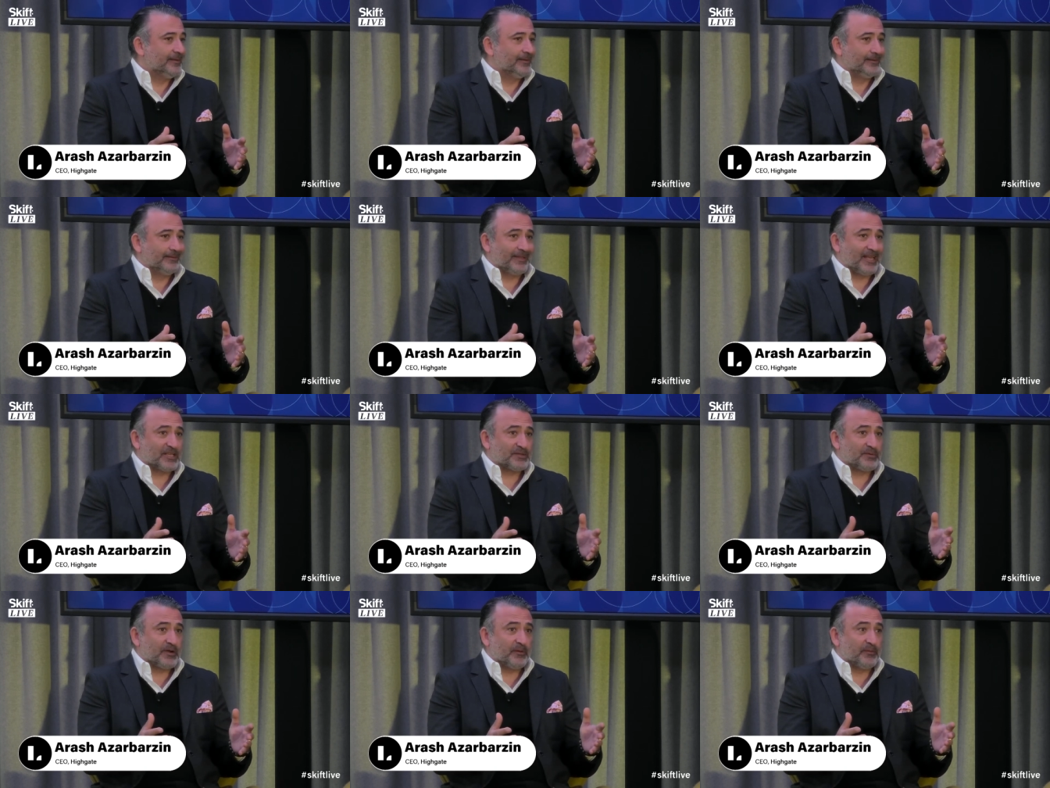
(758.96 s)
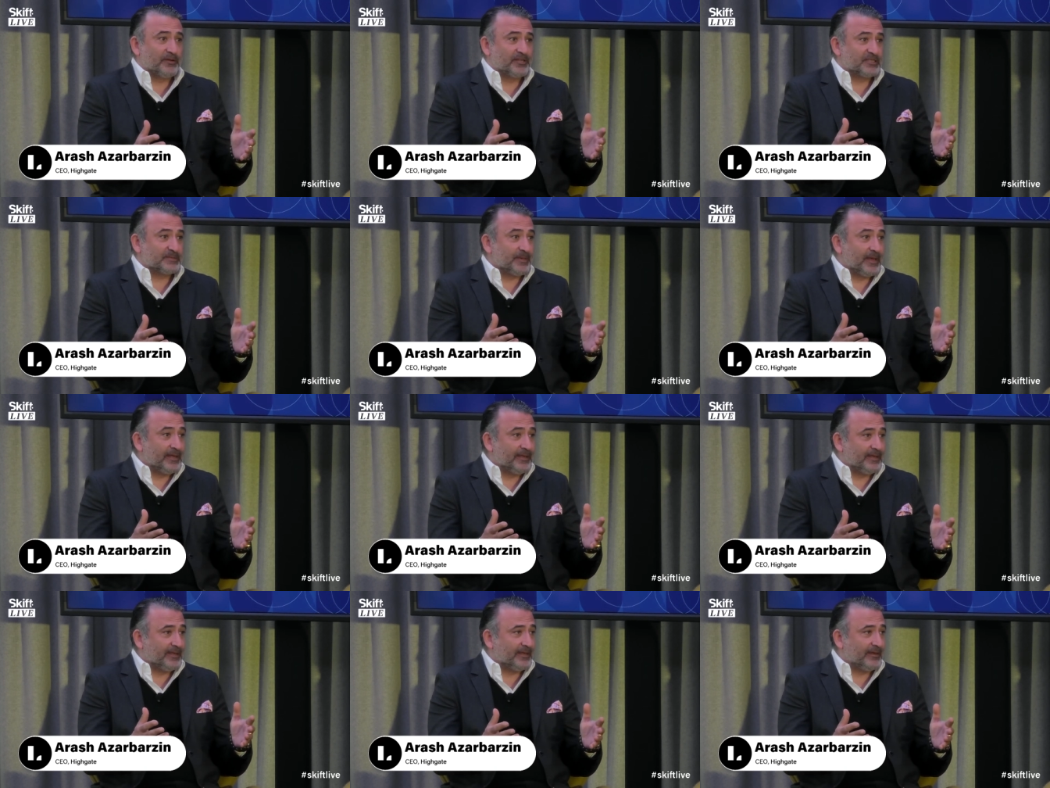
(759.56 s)
That's why we're
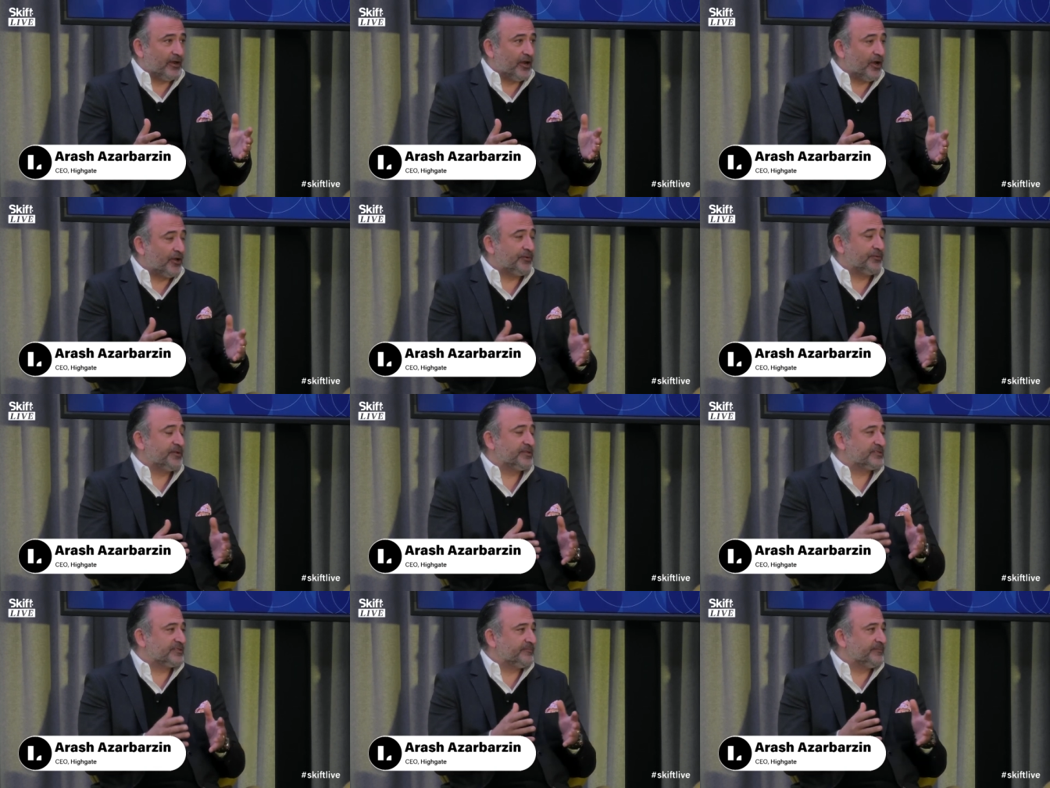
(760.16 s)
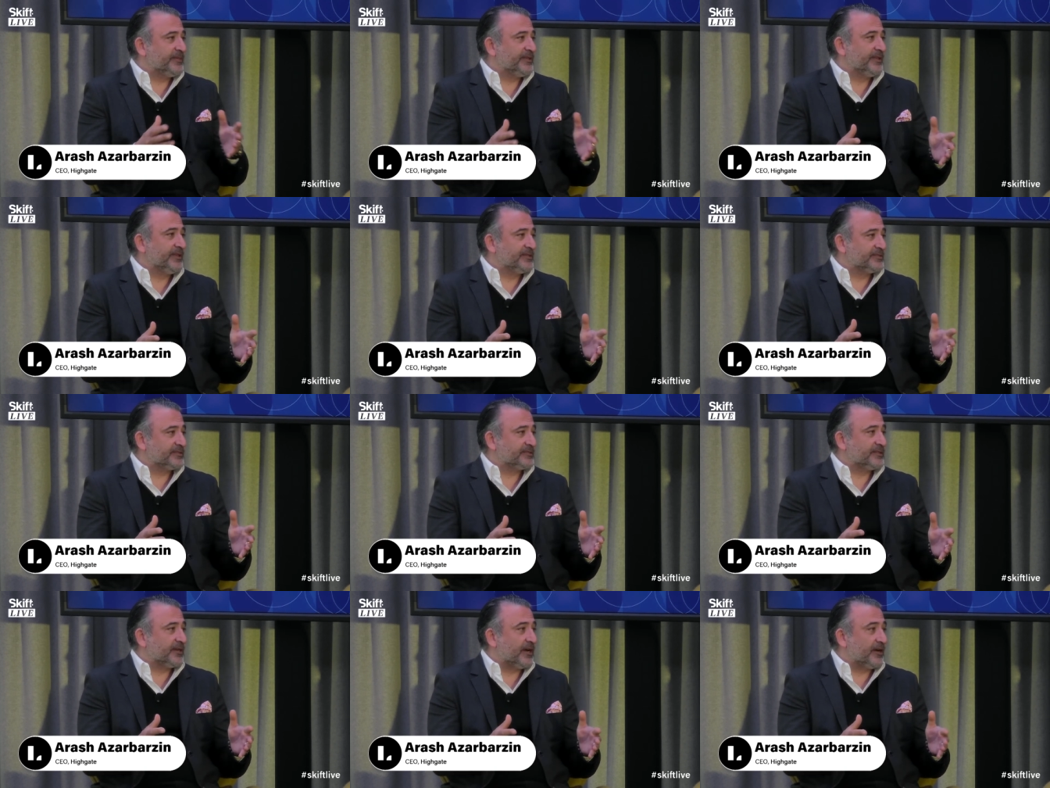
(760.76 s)
spending hundreds of millions
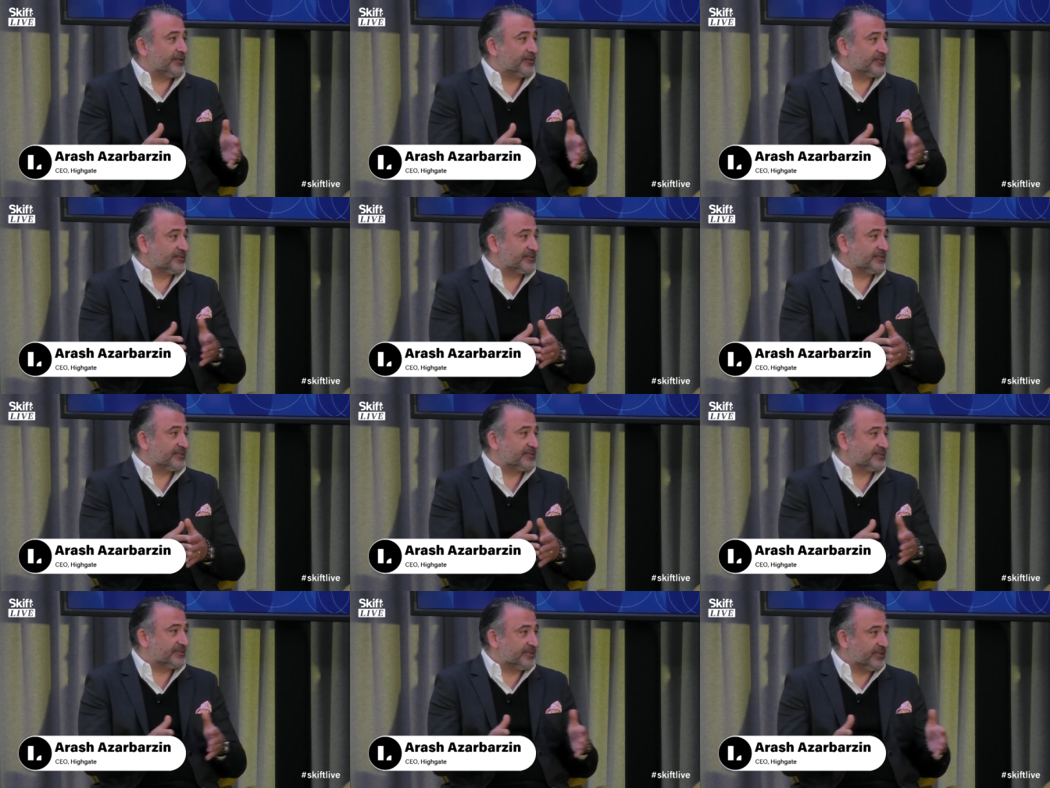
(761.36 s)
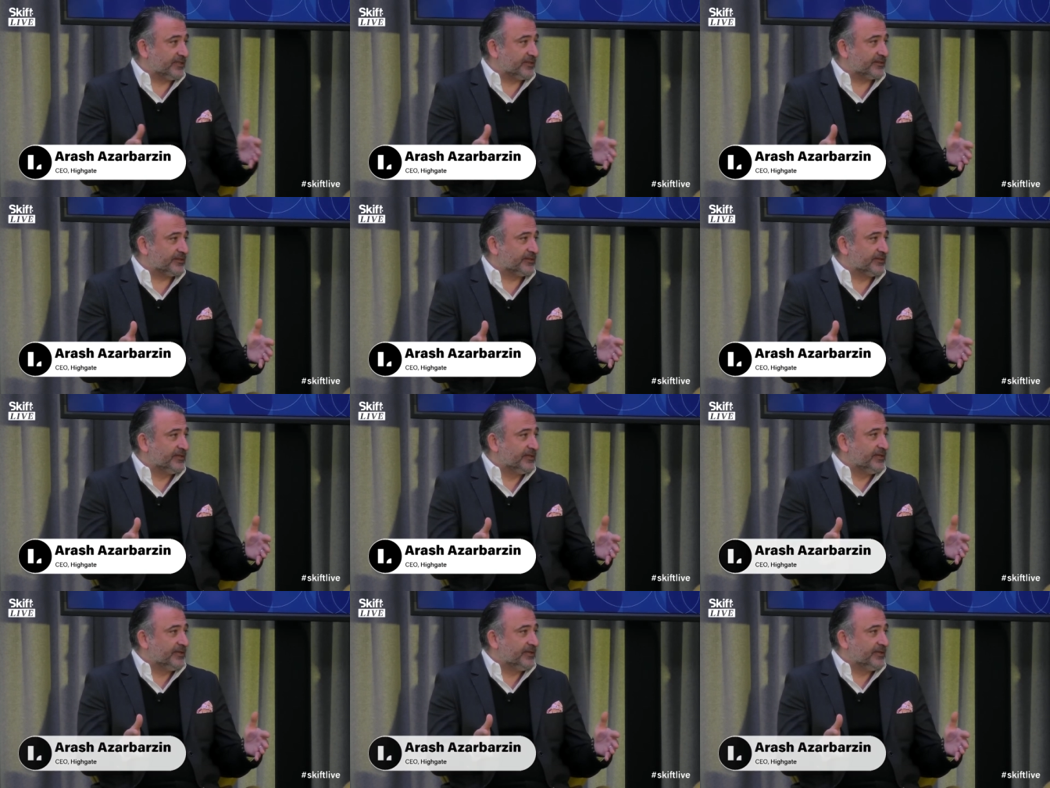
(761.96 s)
of dollars this year